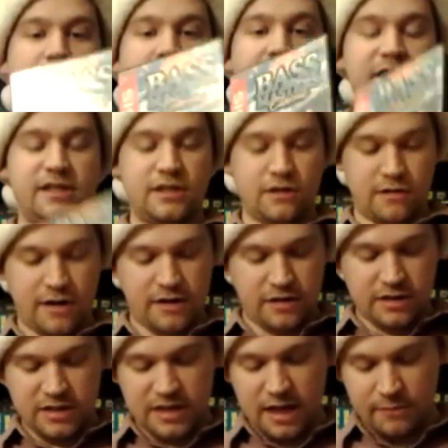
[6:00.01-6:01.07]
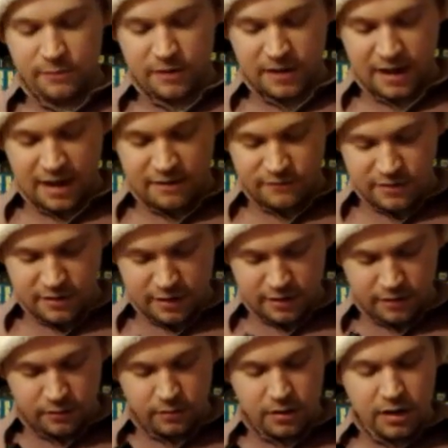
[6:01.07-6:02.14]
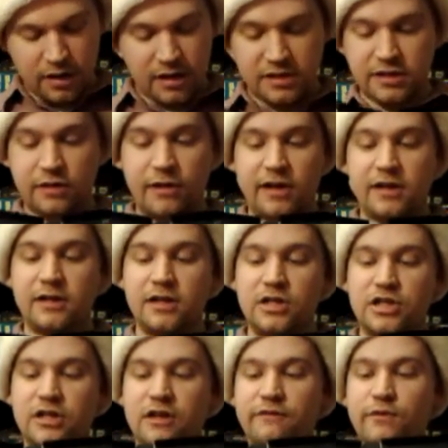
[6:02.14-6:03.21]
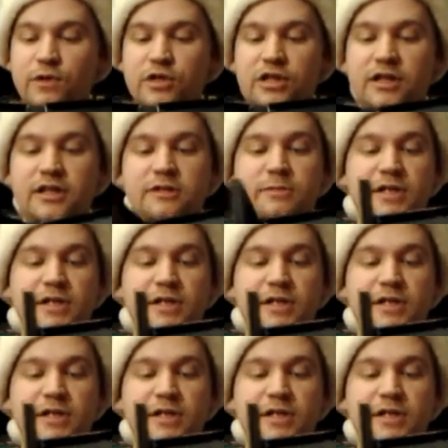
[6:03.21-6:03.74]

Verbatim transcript: that's alright. Just happy to have it now. It's in great condition. Unfortunately, it's